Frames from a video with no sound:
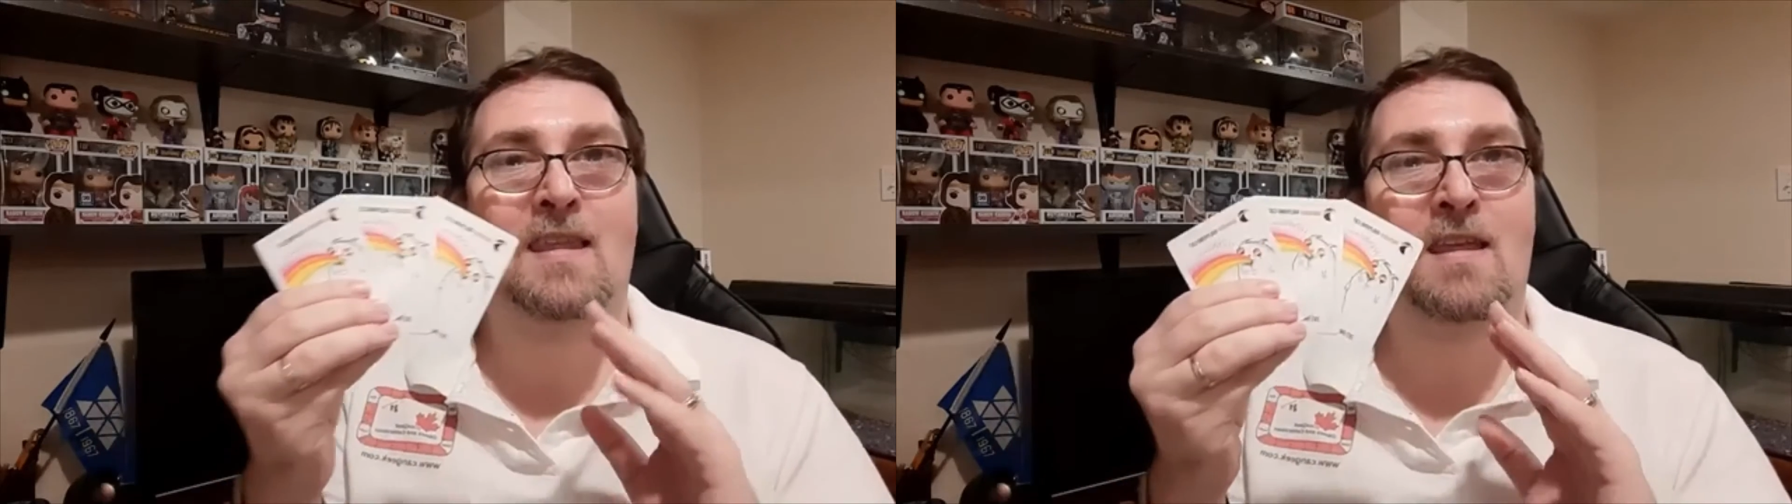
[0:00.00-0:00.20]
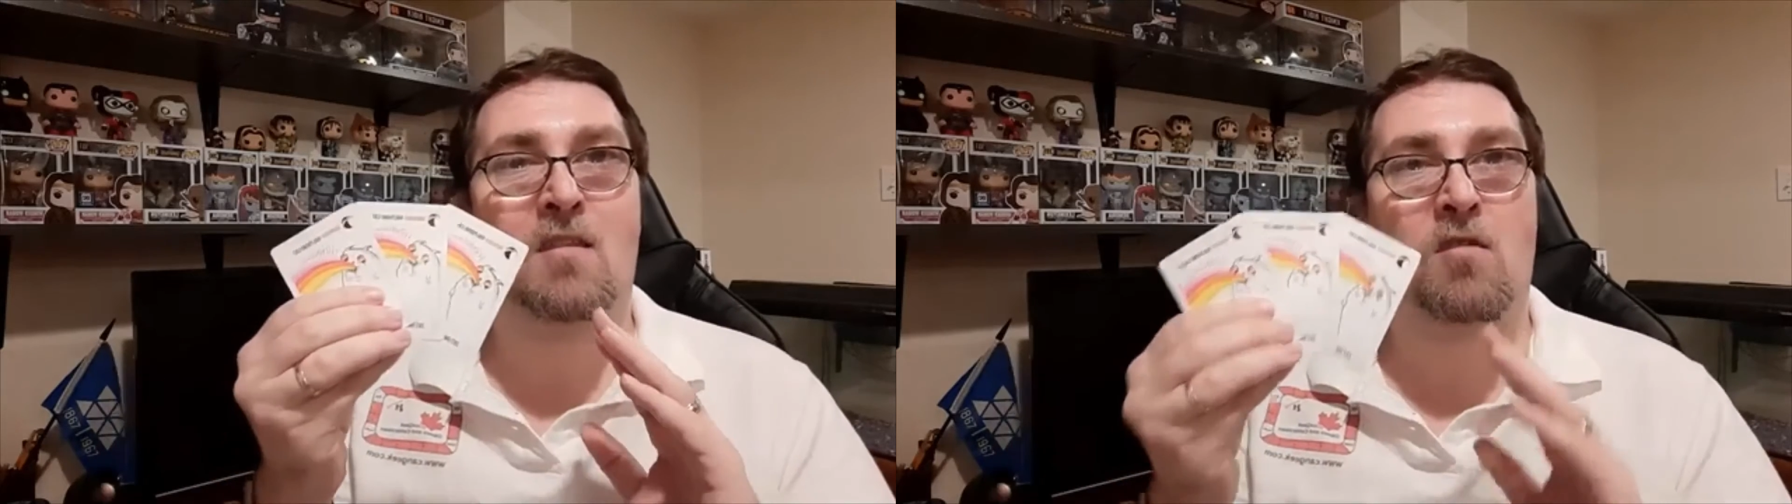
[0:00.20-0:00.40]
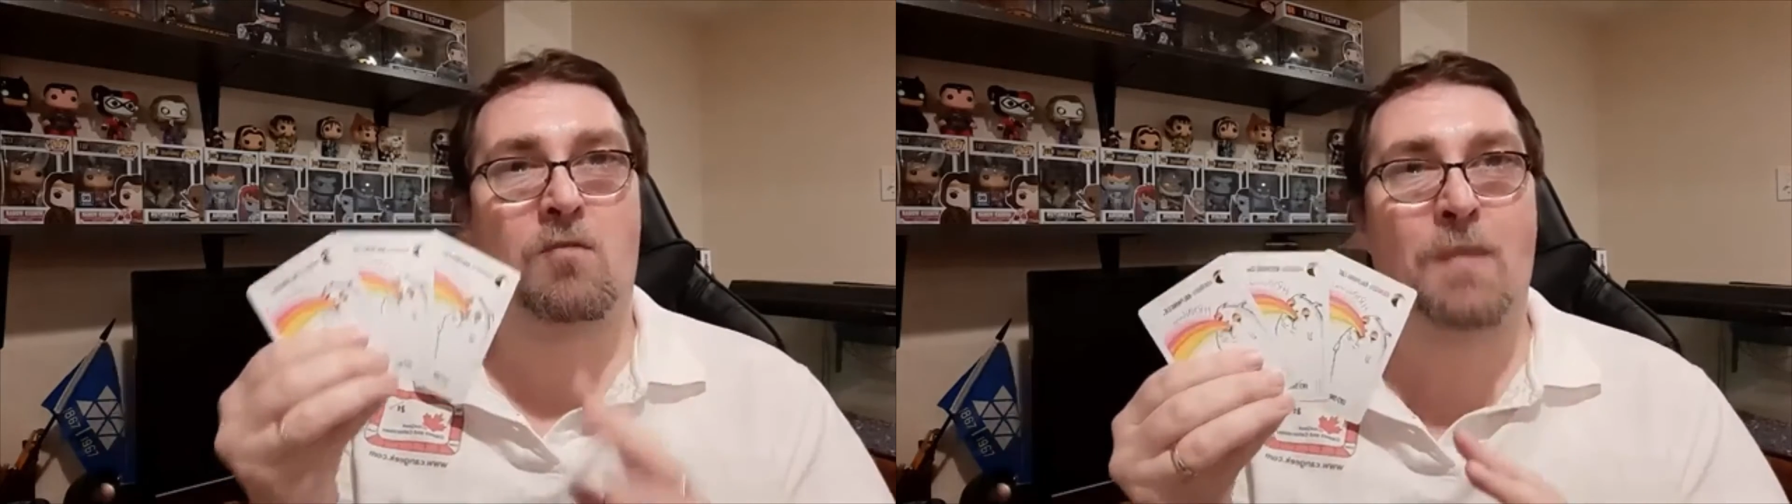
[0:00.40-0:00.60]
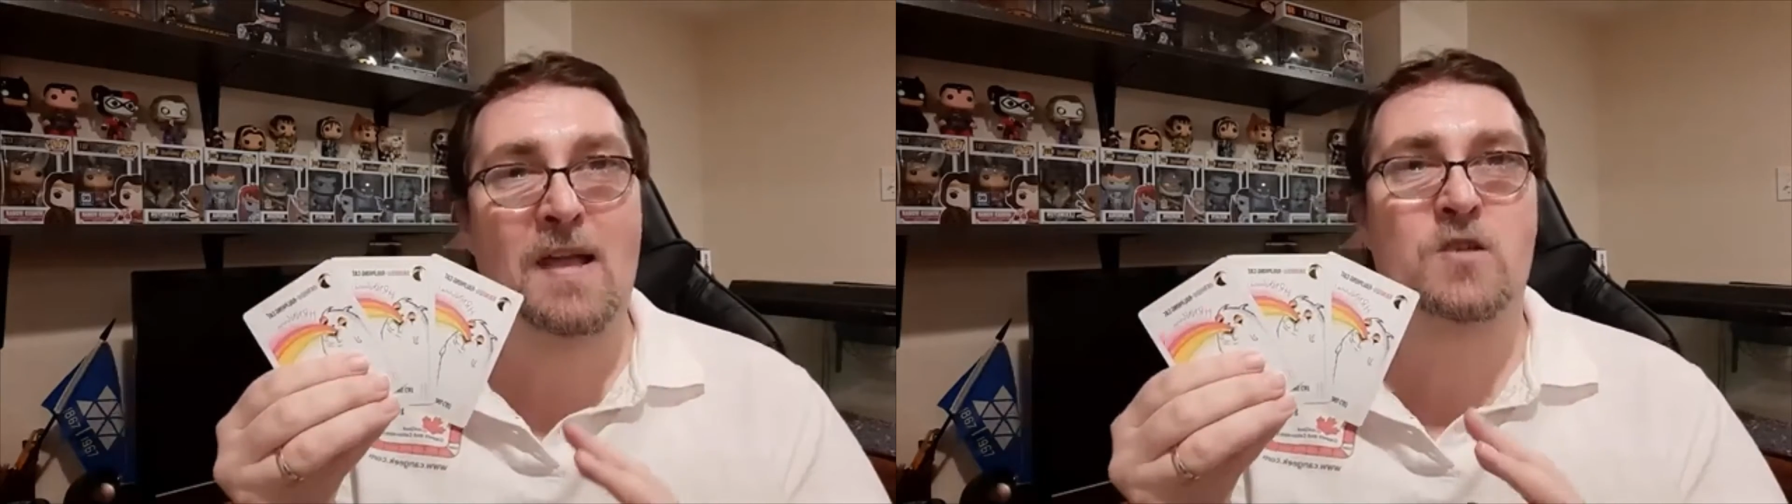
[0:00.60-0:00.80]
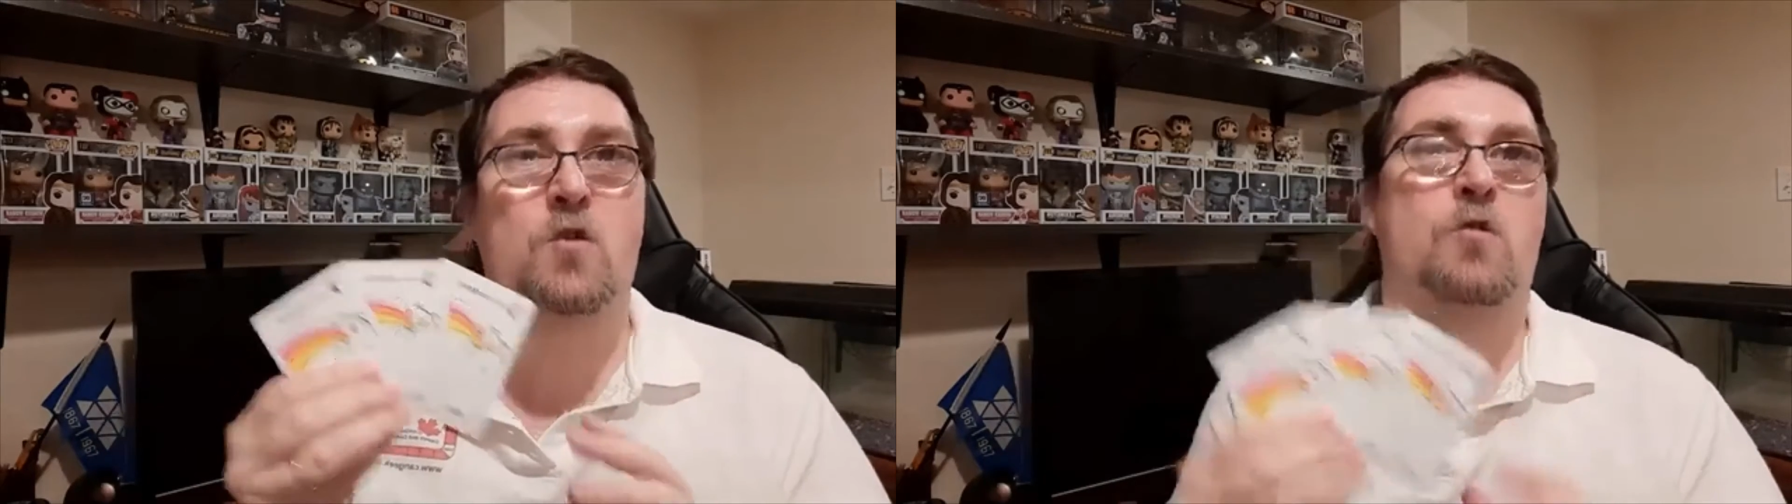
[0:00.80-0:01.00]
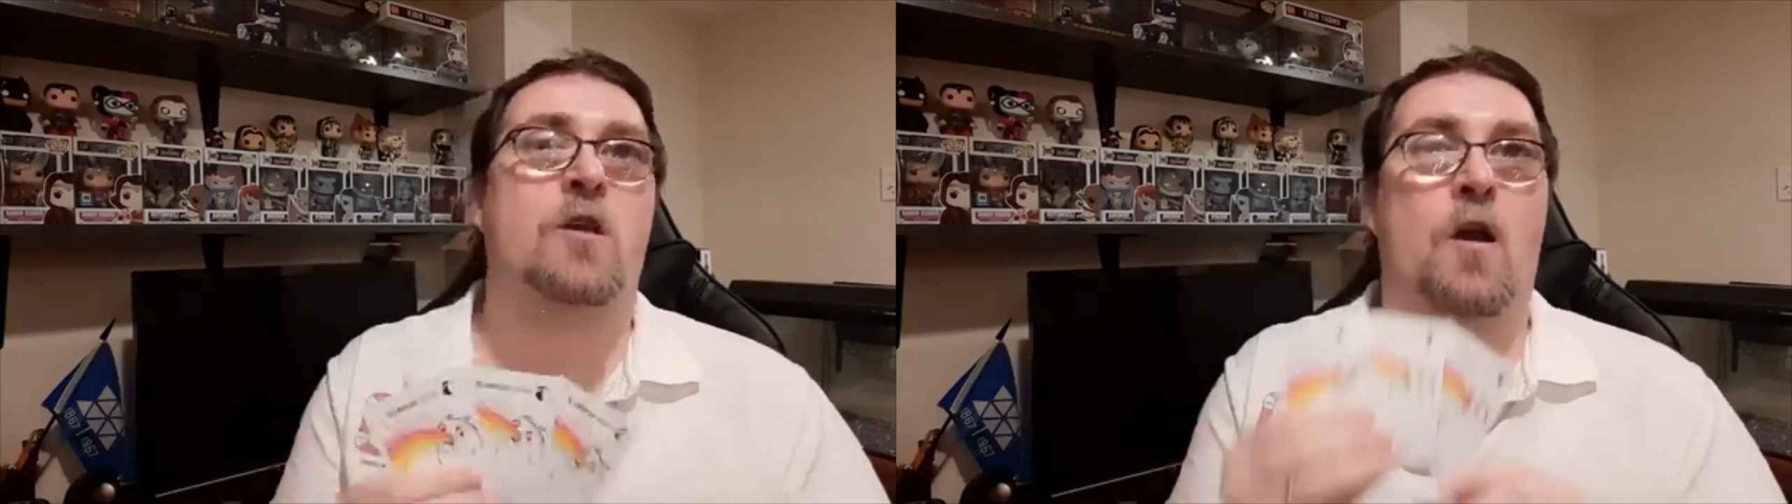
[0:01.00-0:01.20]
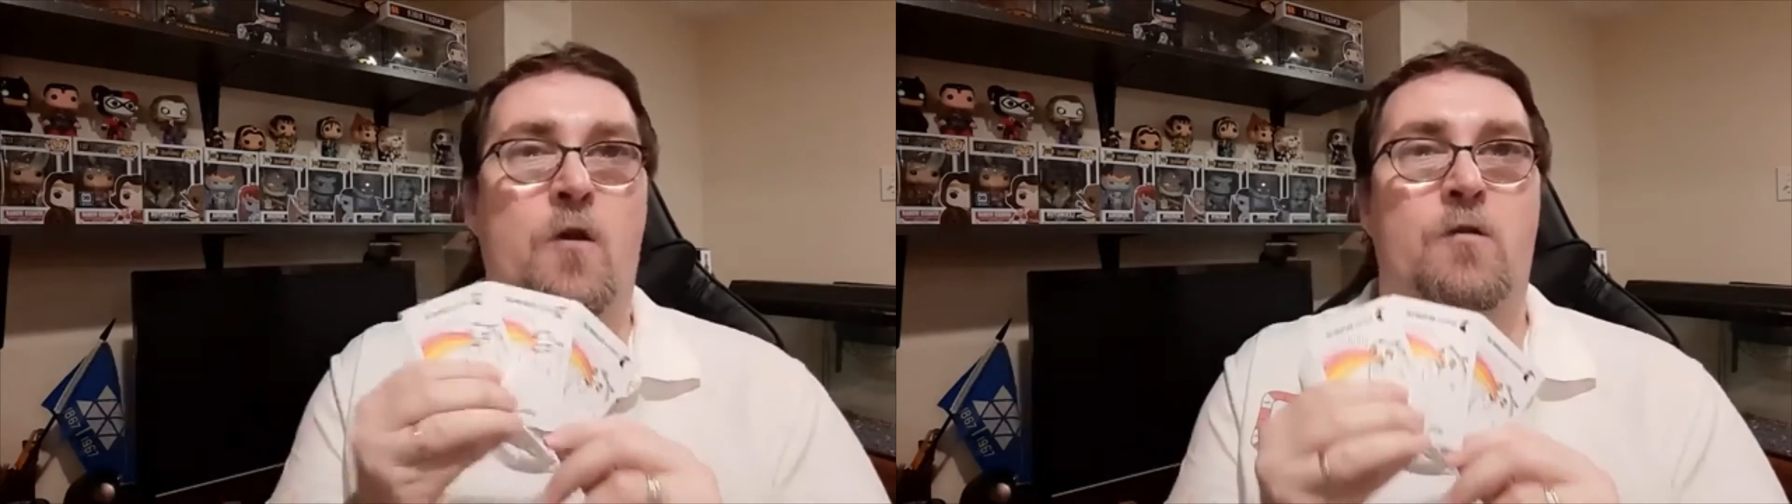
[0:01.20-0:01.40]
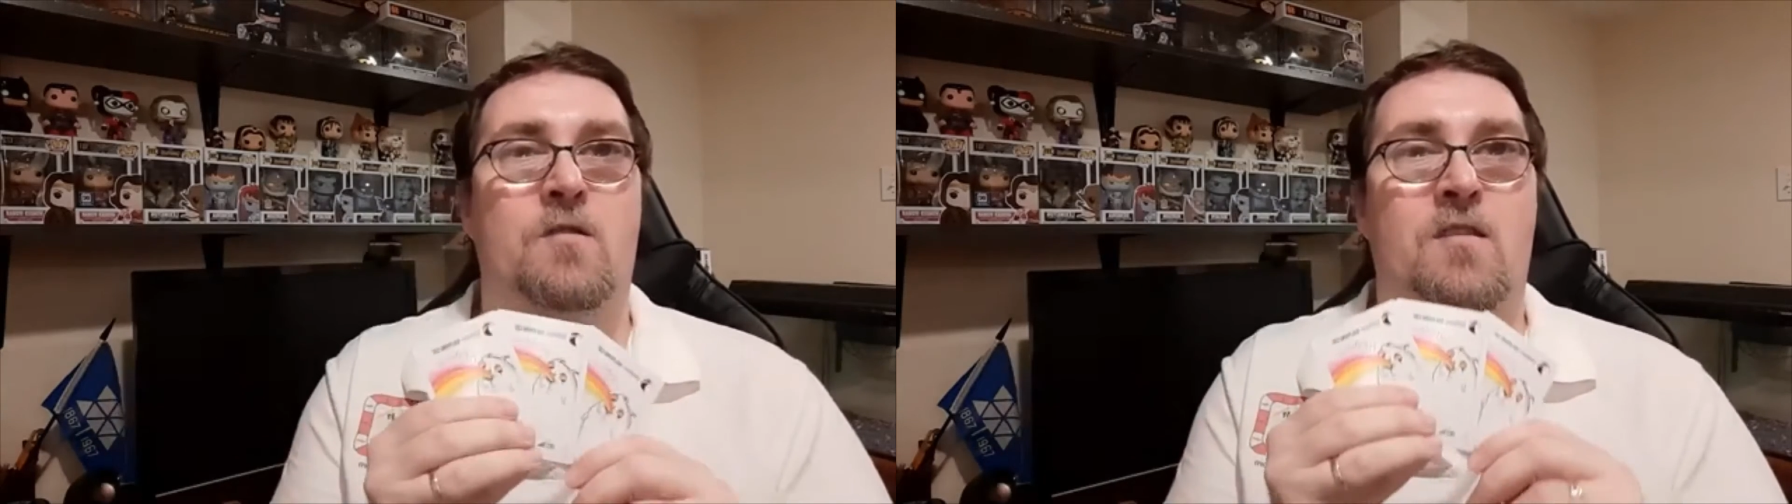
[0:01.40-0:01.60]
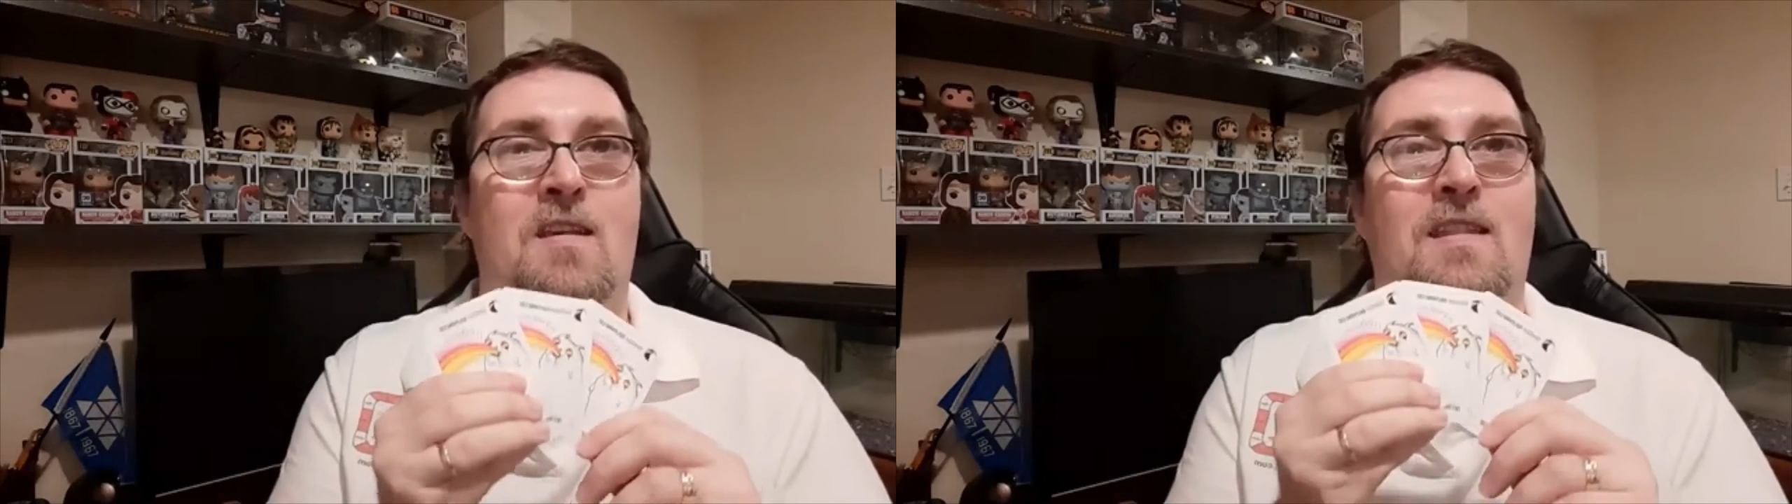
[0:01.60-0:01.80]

the special cards